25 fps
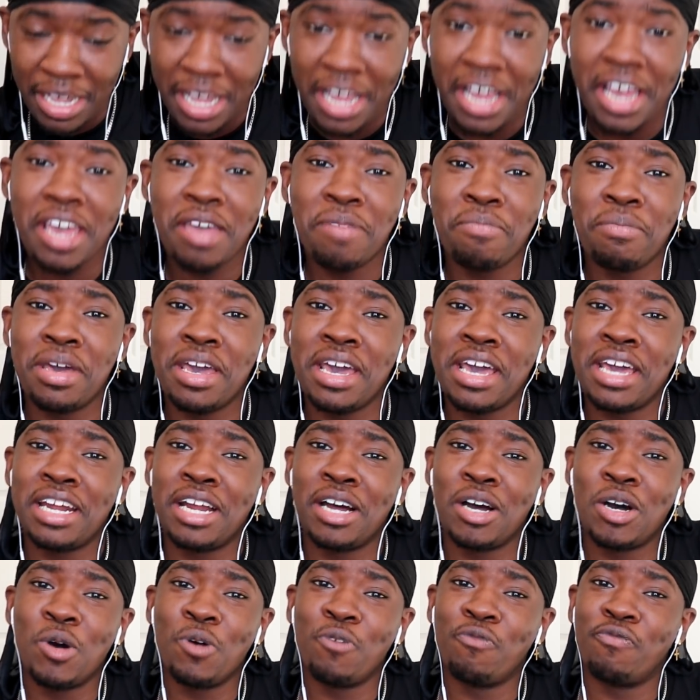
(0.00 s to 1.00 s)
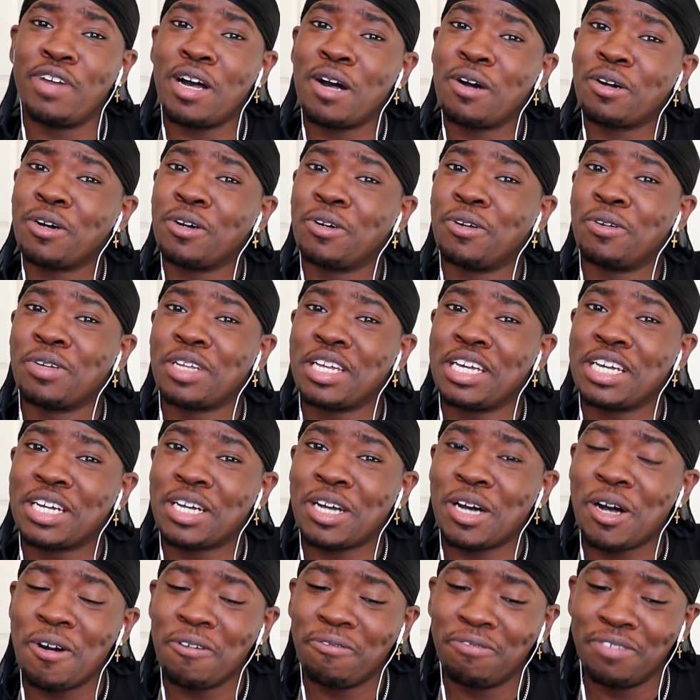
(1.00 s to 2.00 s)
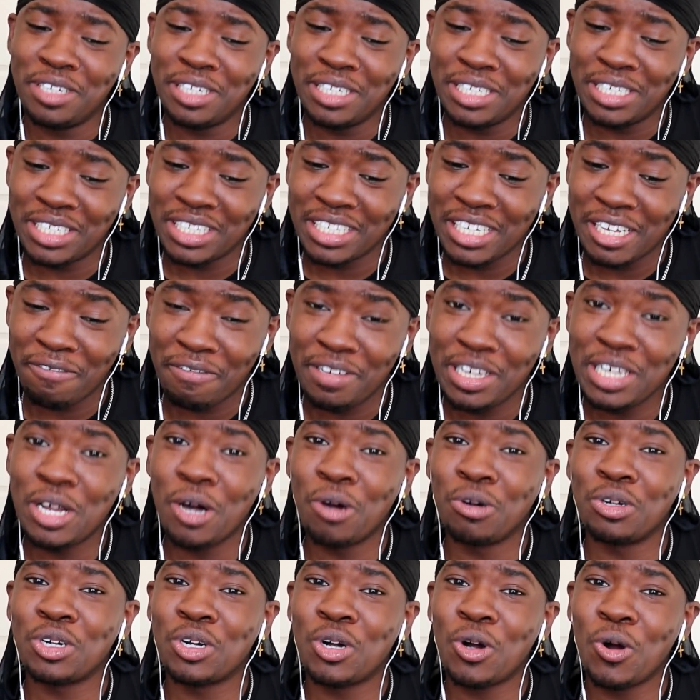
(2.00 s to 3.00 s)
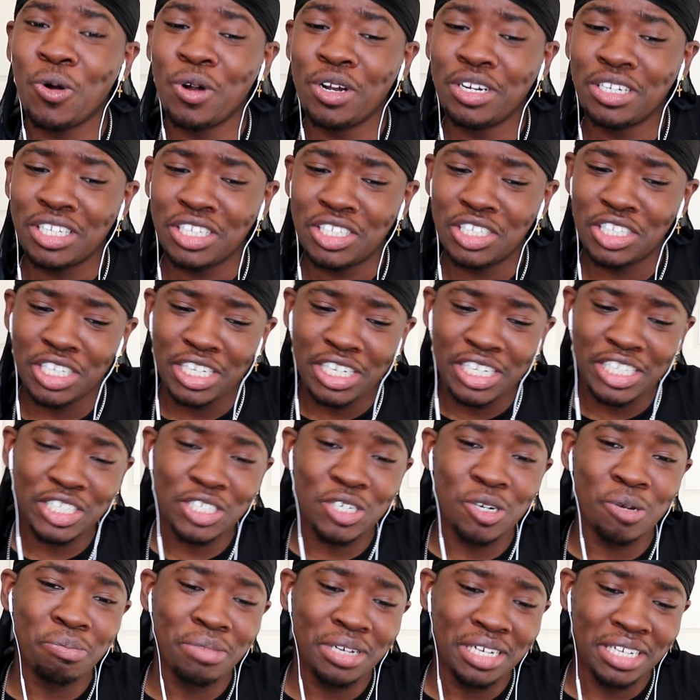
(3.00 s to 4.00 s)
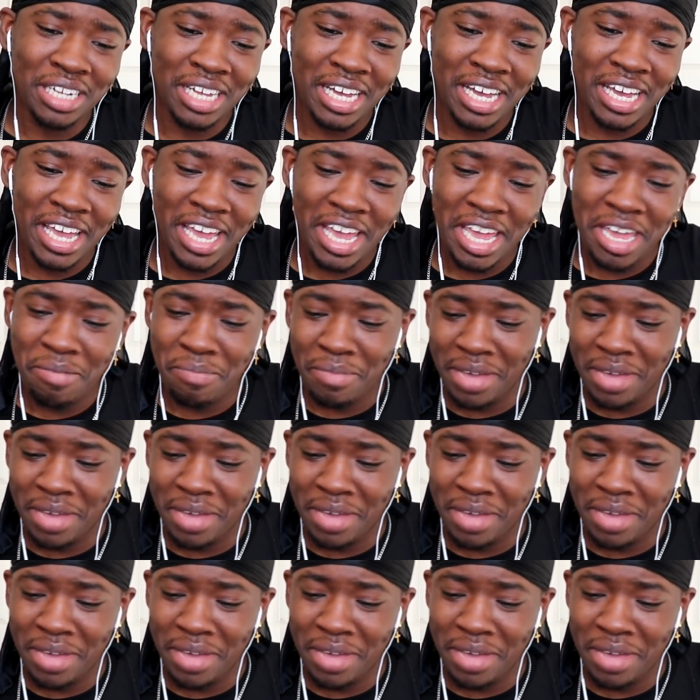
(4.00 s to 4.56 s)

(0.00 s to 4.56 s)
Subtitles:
Hey, man, I hope Falco don't get caught for this. If he go to court, the judge gonna be like, hey,